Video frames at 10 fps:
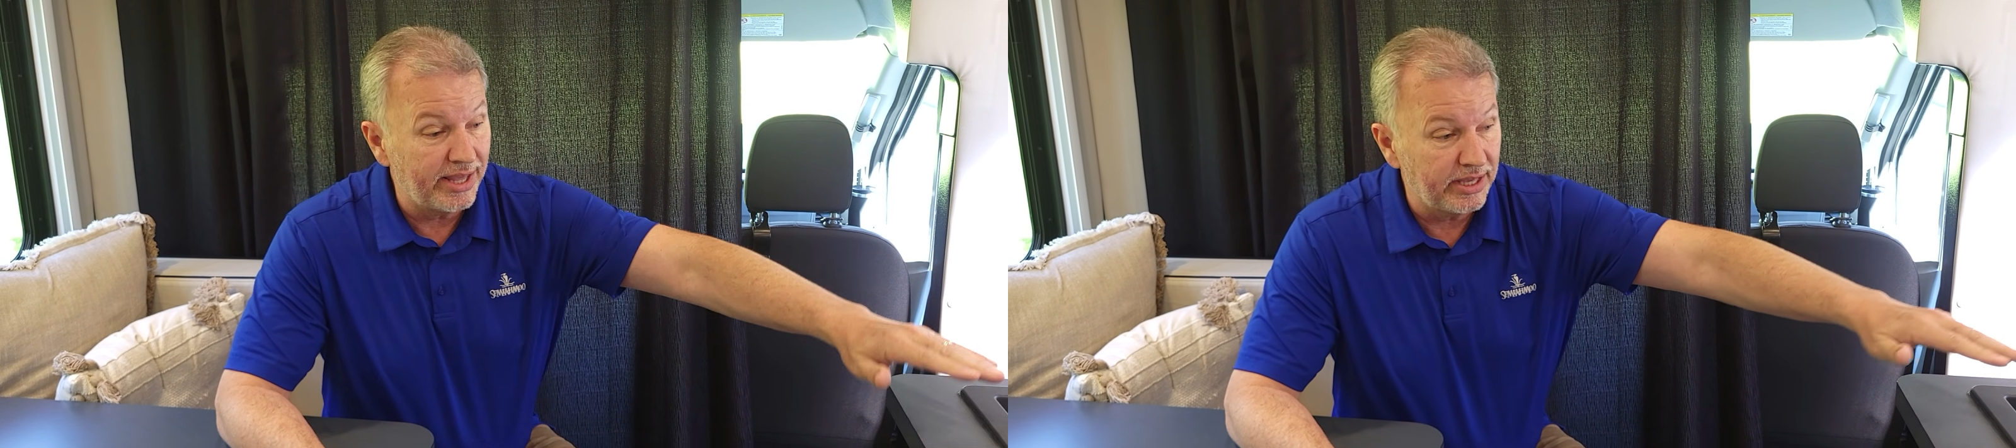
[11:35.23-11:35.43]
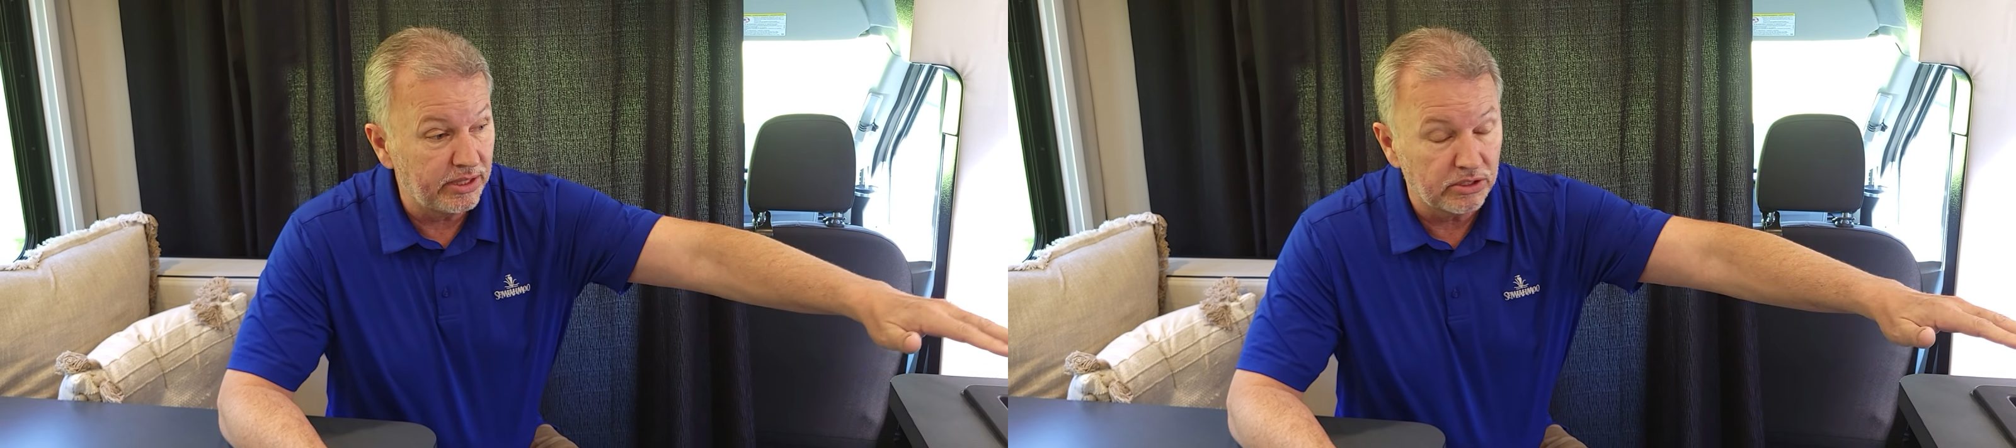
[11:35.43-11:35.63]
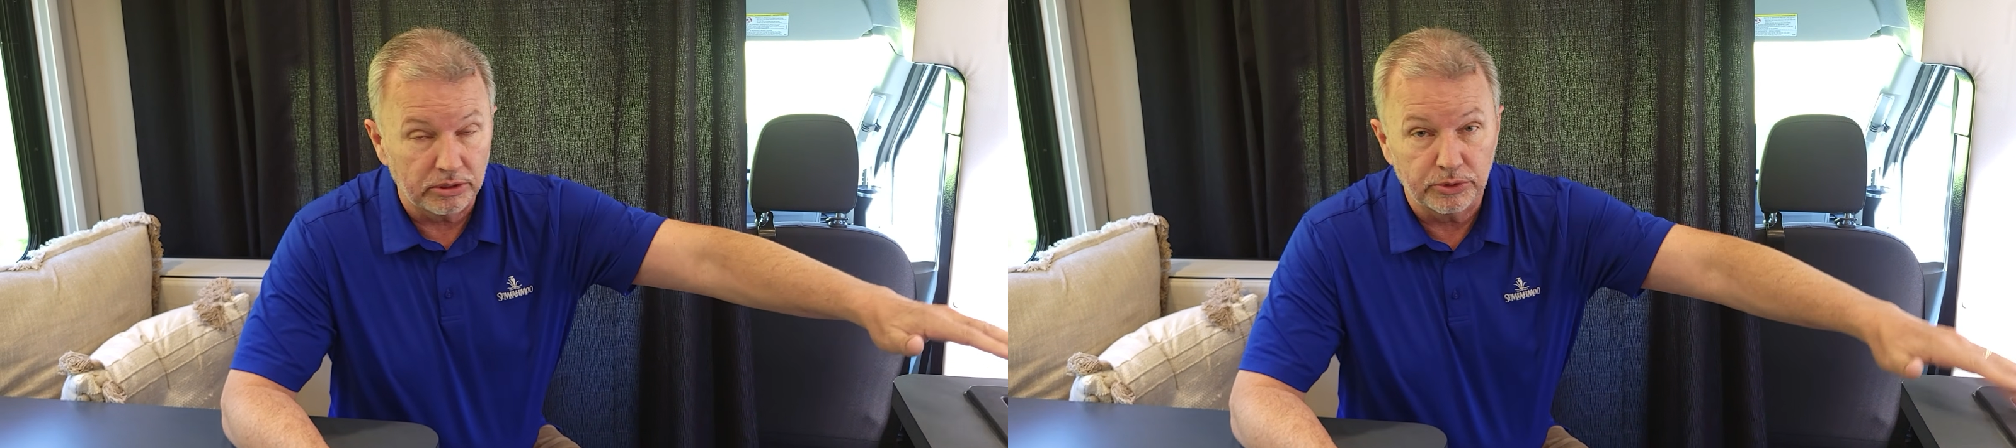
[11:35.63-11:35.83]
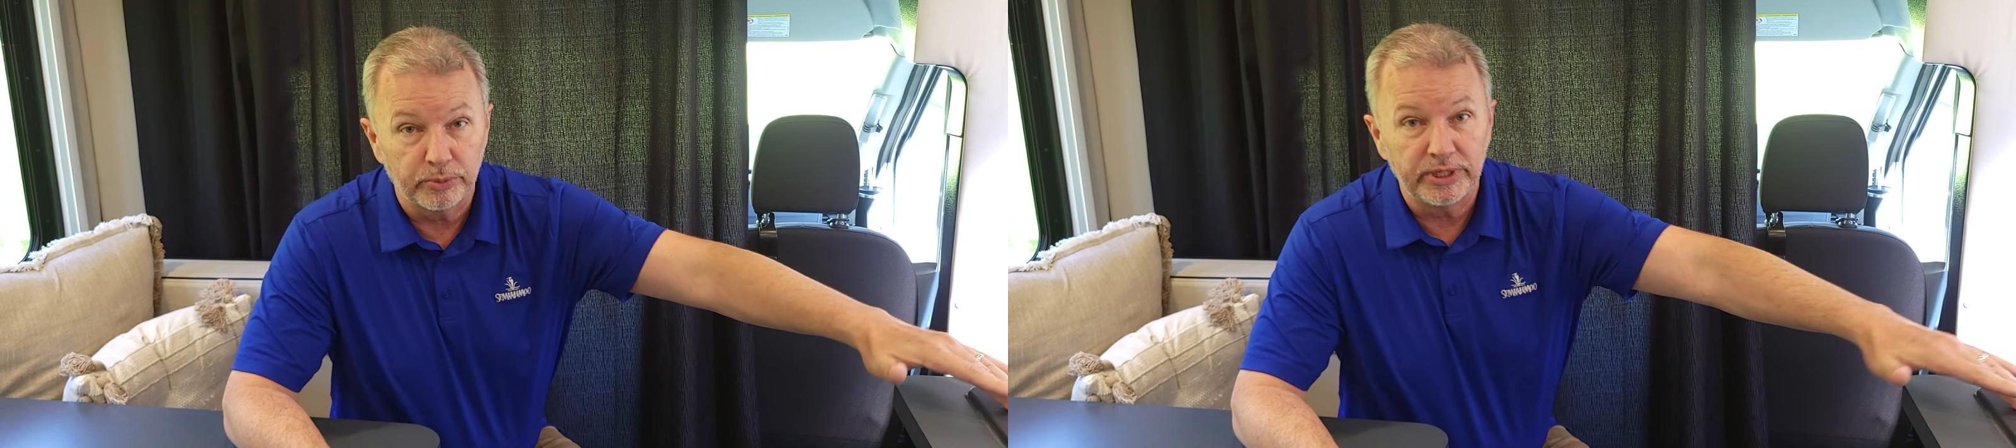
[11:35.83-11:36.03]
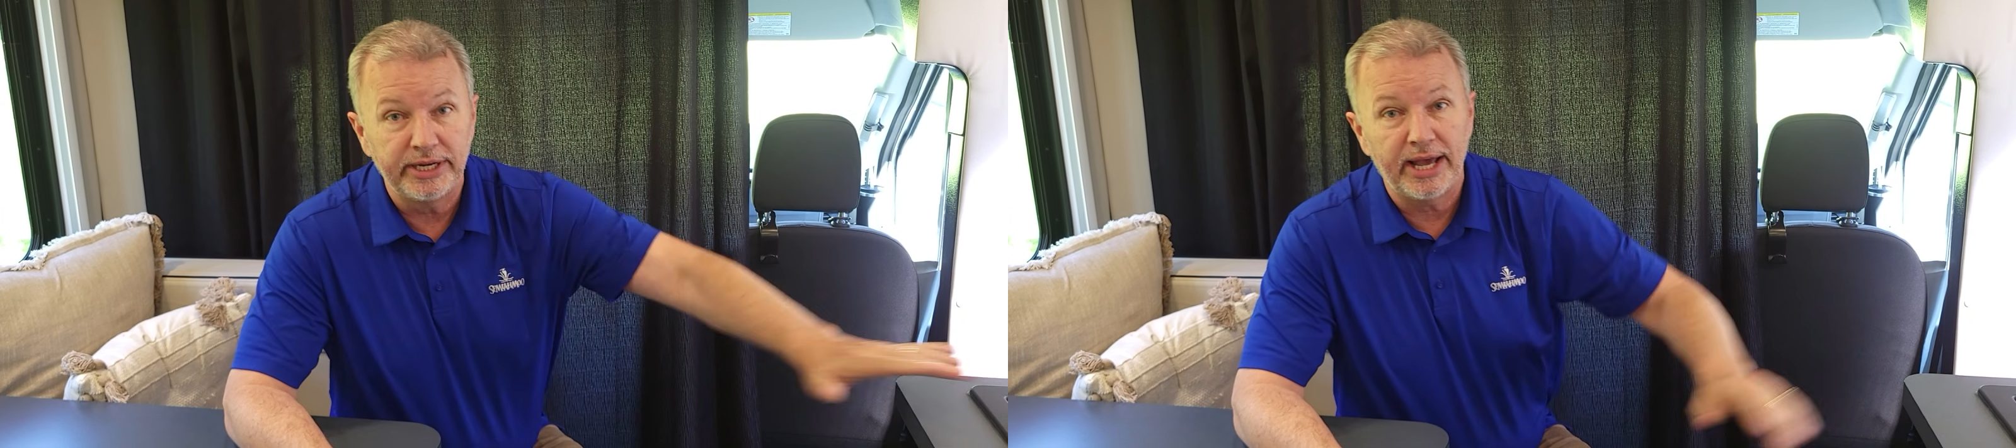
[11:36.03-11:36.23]
I think this looks
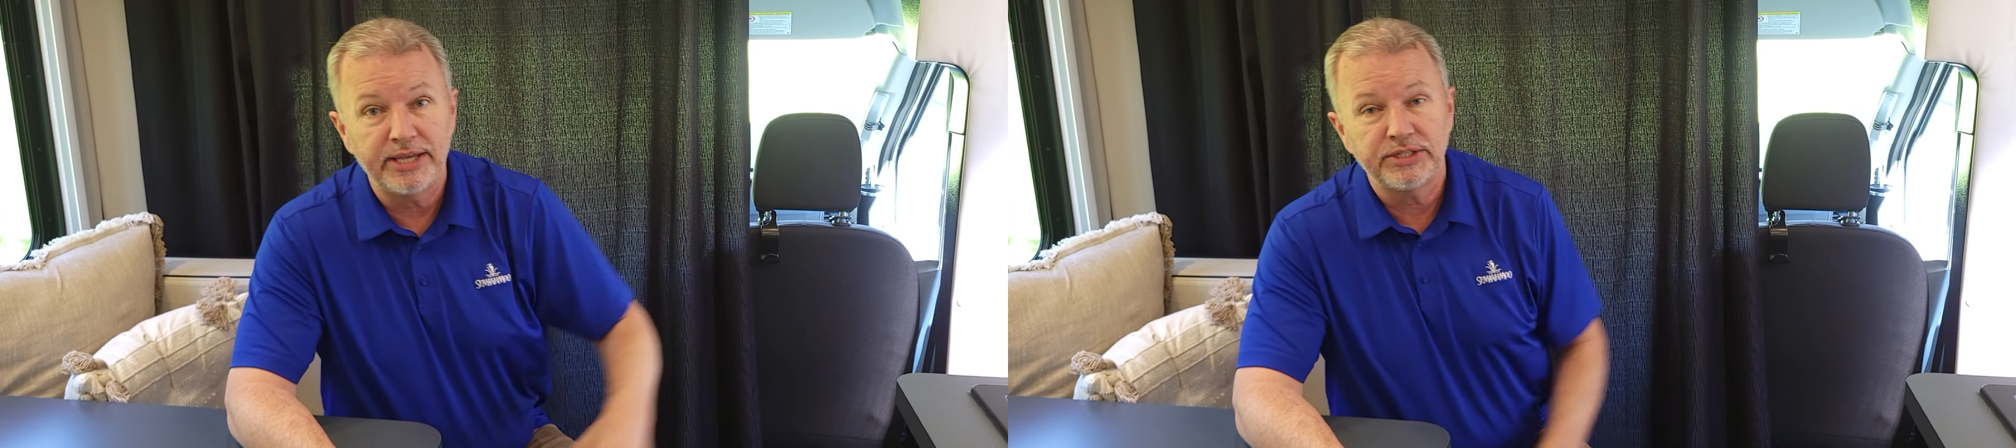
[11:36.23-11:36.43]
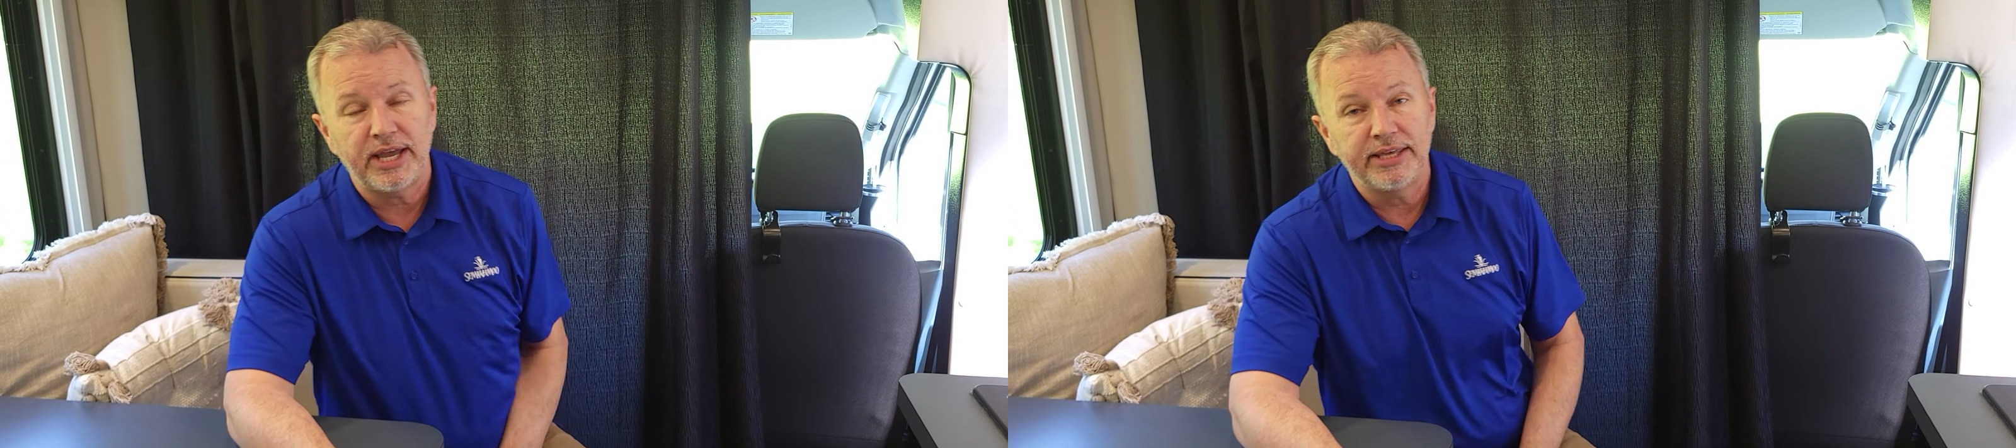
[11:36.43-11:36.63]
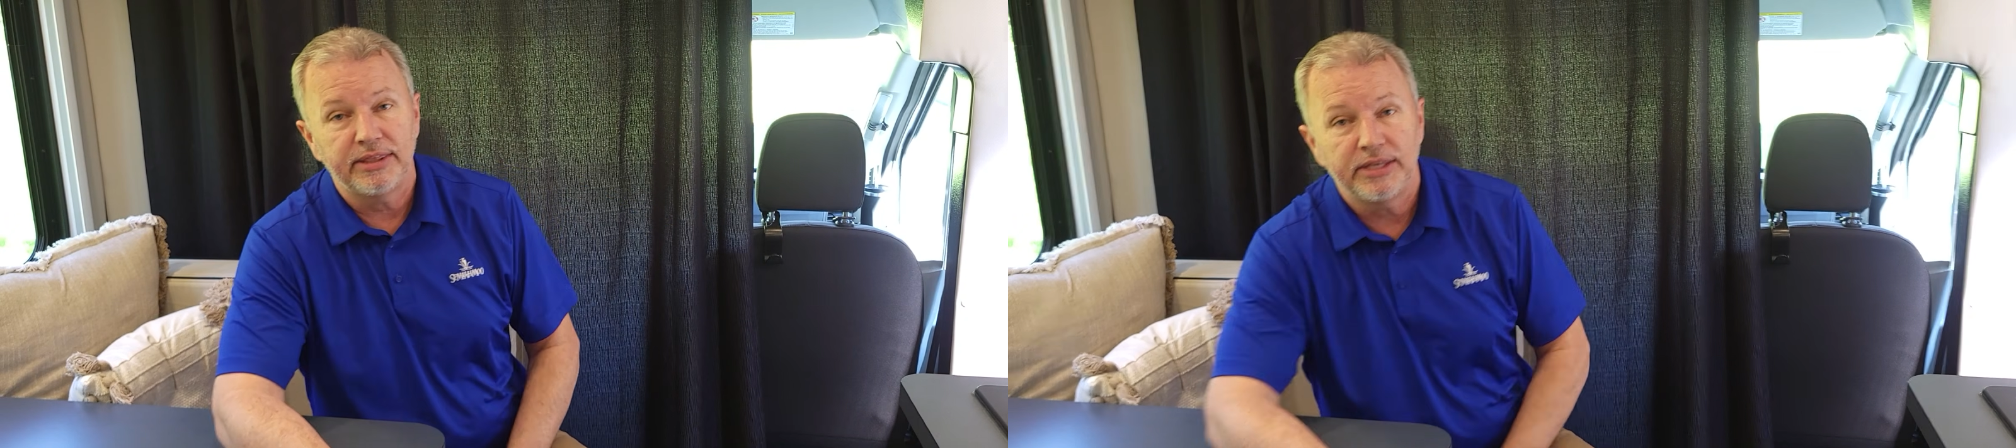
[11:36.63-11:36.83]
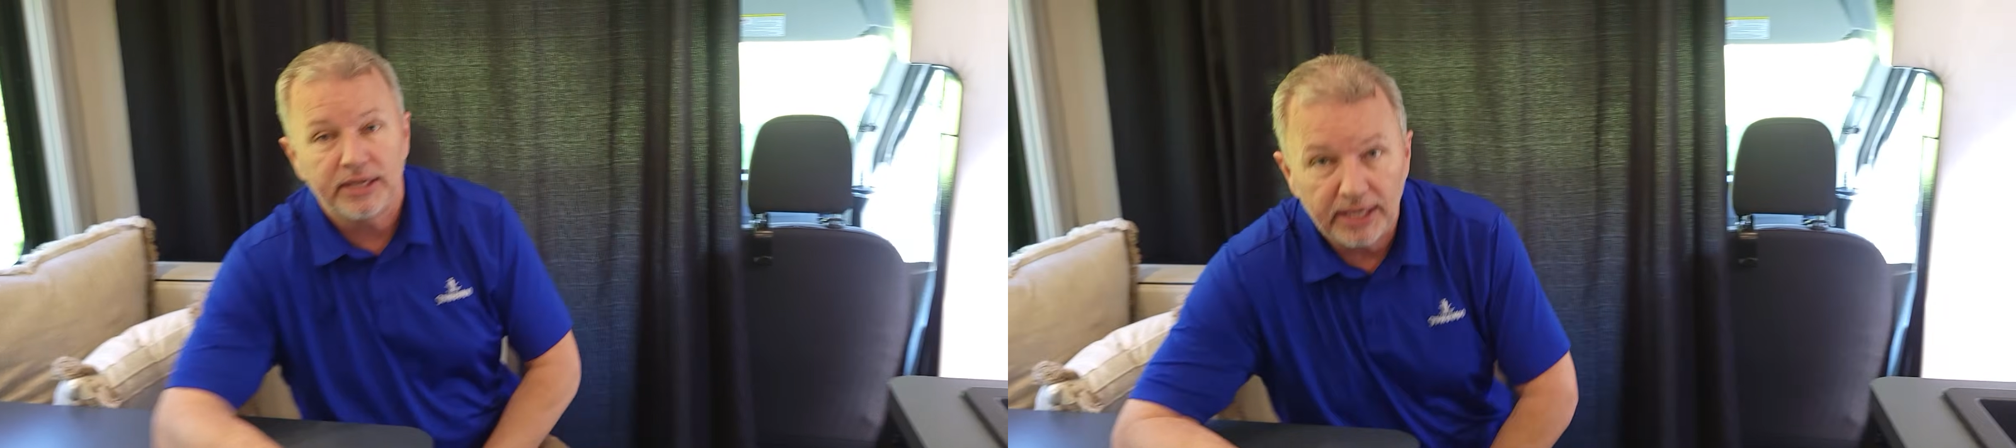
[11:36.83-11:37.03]
really nice. I think